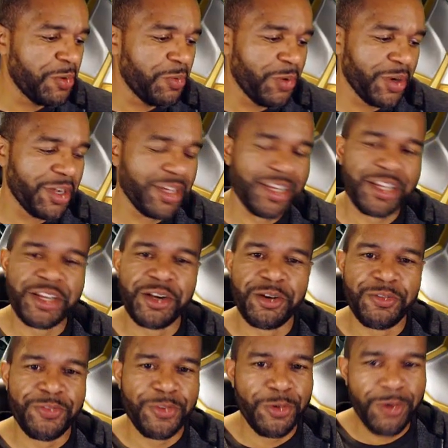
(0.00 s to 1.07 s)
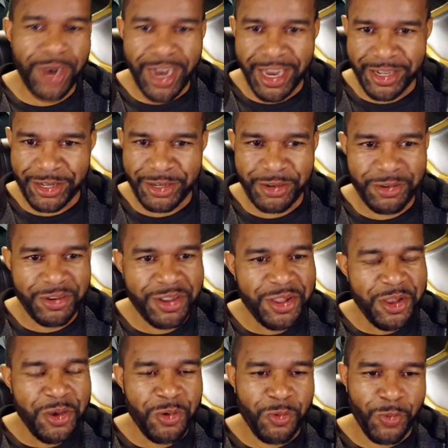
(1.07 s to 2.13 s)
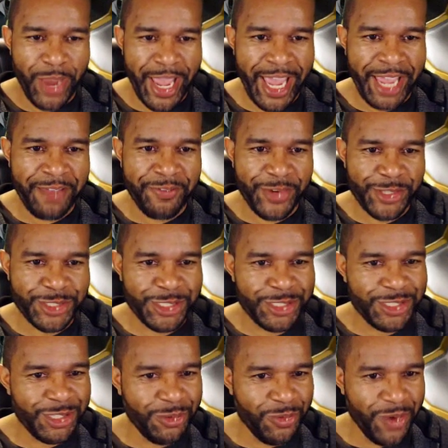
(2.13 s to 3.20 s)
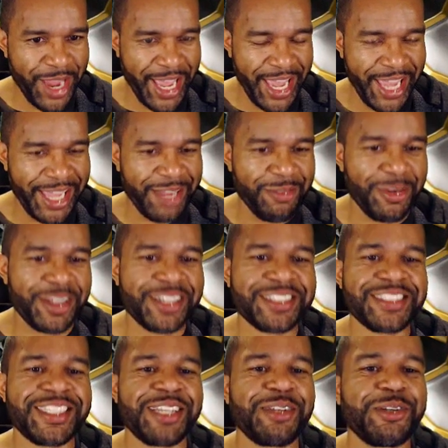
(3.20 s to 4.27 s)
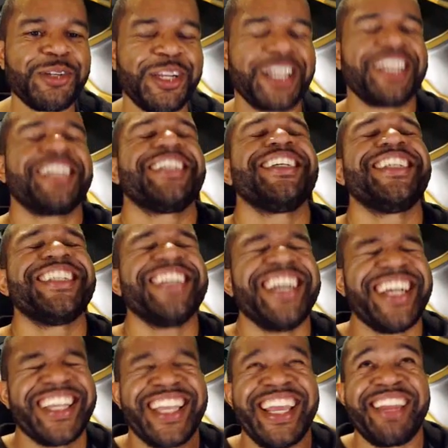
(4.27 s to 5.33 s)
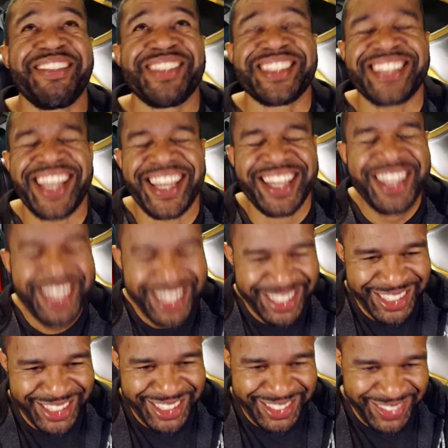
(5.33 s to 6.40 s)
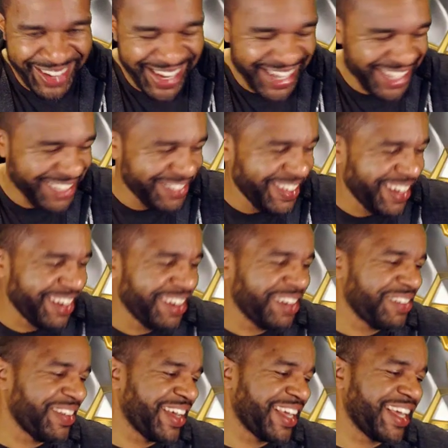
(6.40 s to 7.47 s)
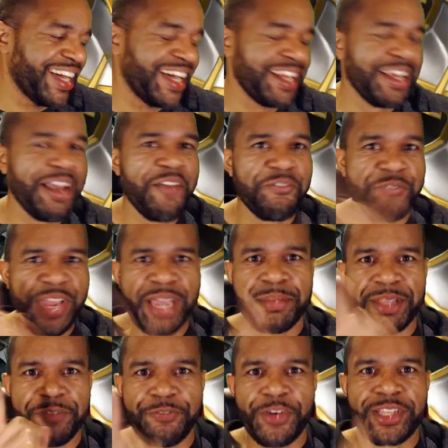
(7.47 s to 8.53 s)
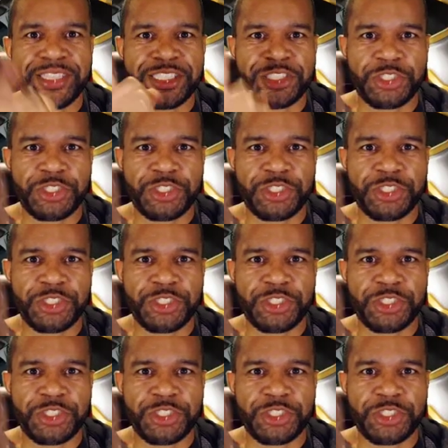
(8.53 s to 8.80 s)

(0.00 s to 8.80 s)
we're gonna go full auto, Wang versus the Wang. We're gonna see who, I can't even say whose Wang is better. Oh my god, family friendly